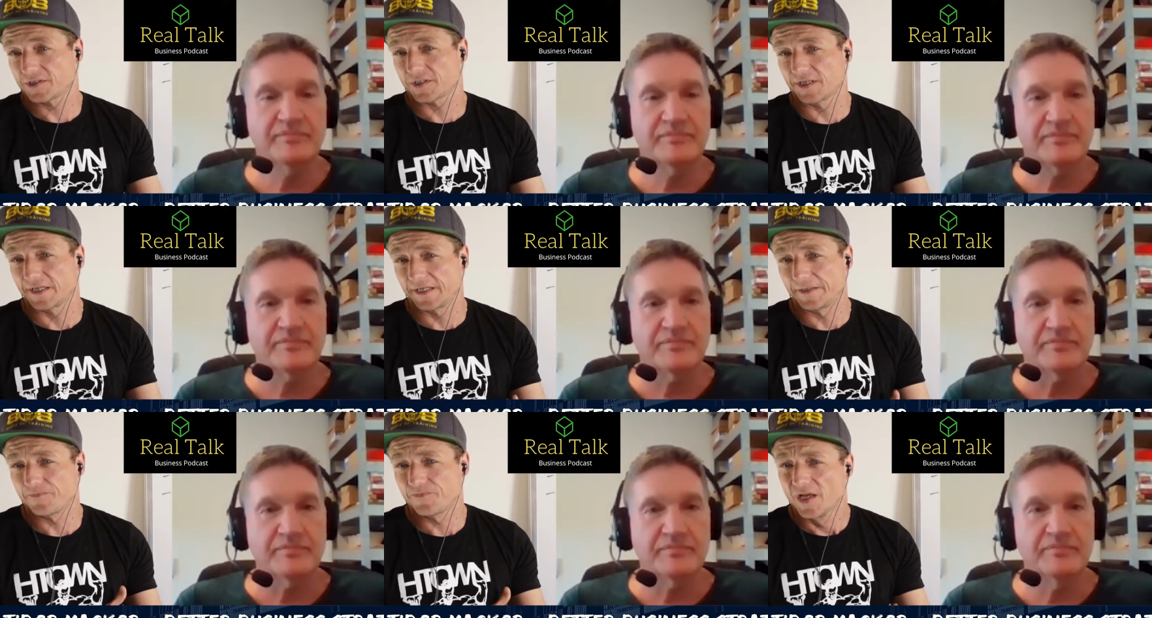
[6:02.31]

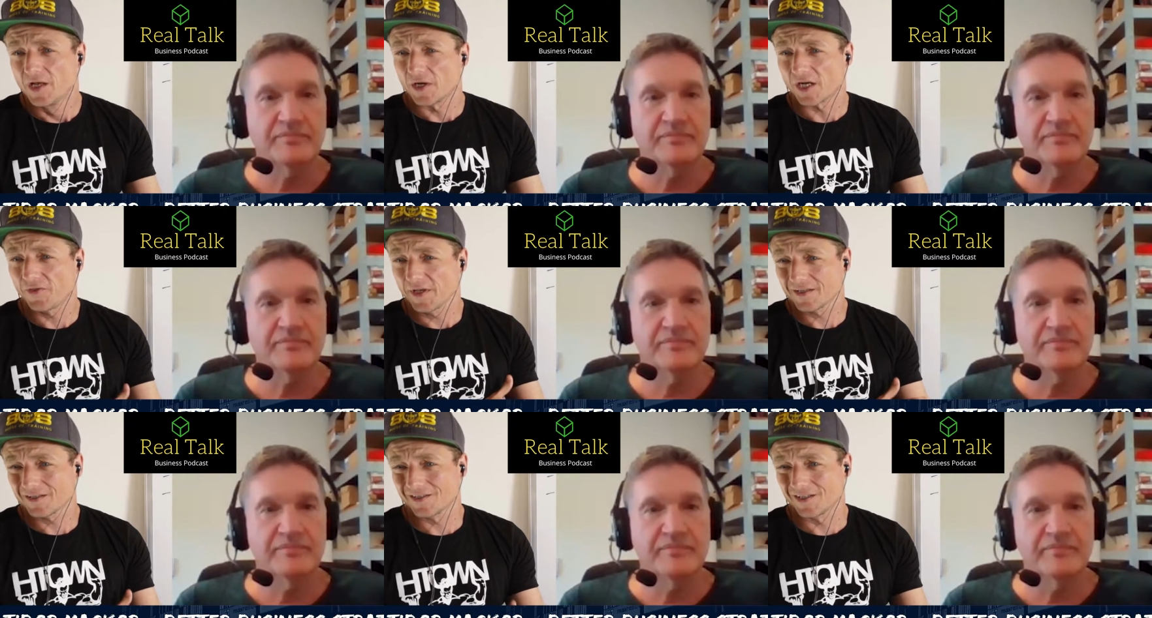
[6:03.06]
Speaker 1: Um, I think
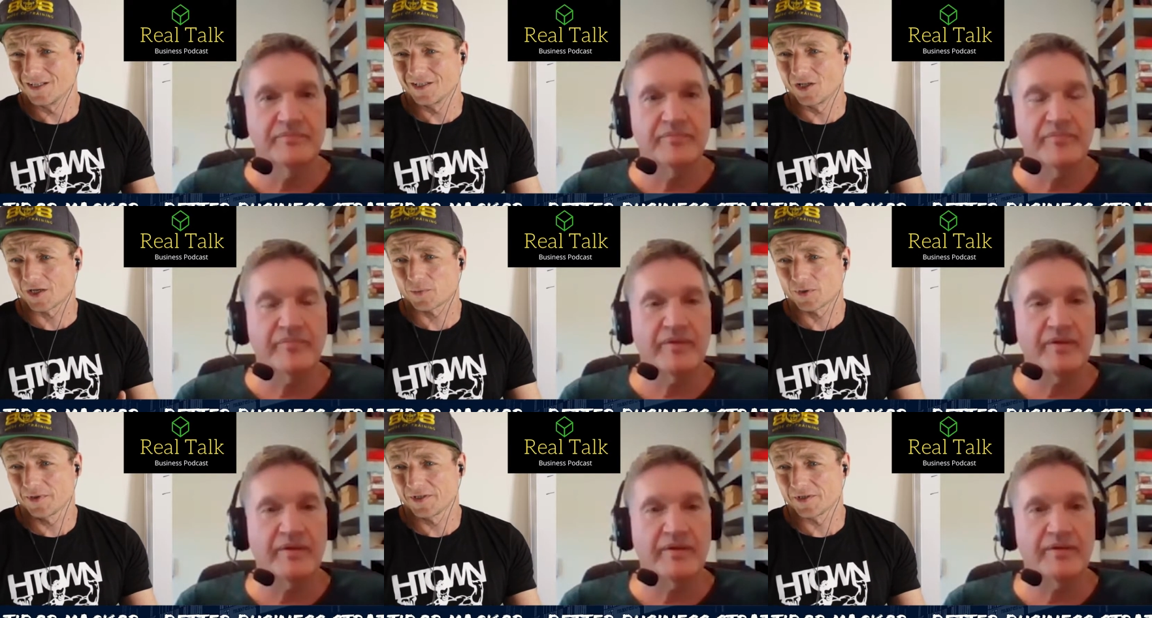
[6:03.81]
like, like
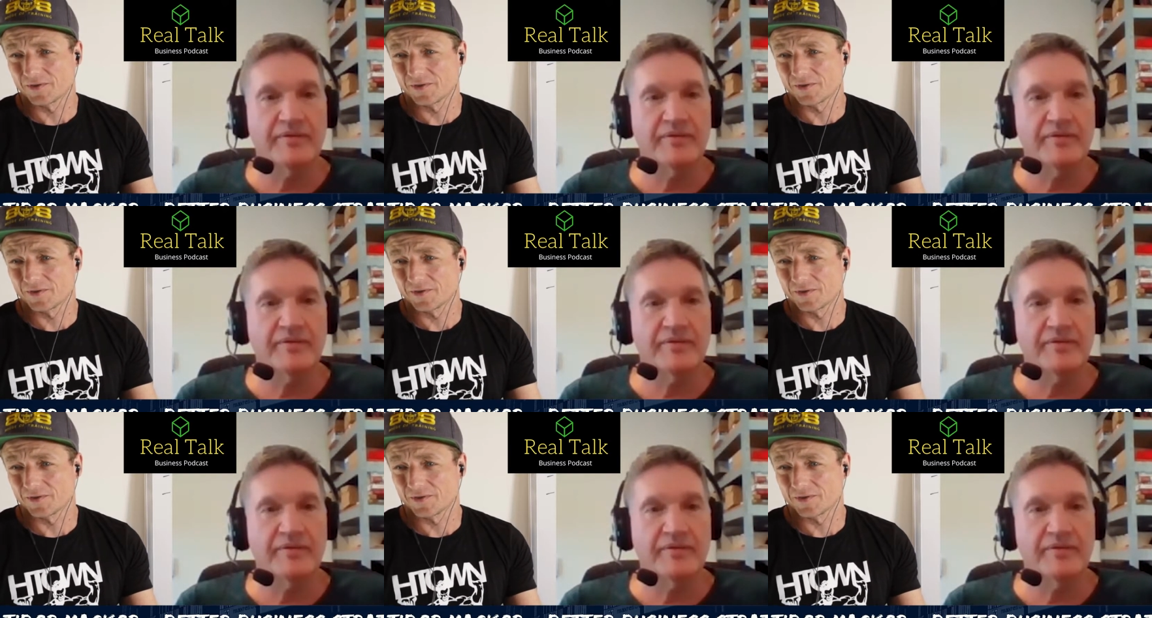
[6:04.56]
probably the, the